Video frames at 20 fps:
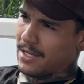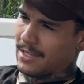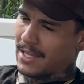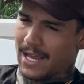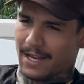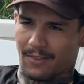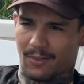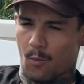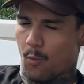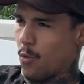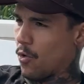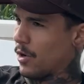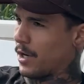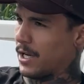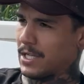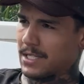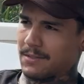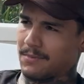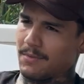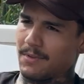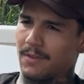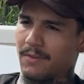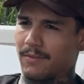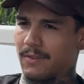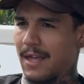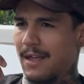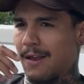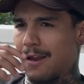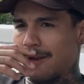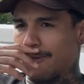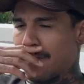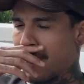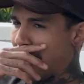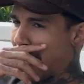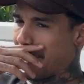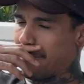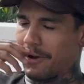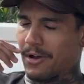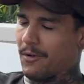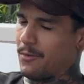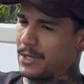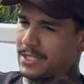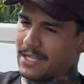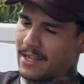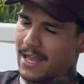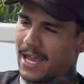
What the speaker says: Like the work is we say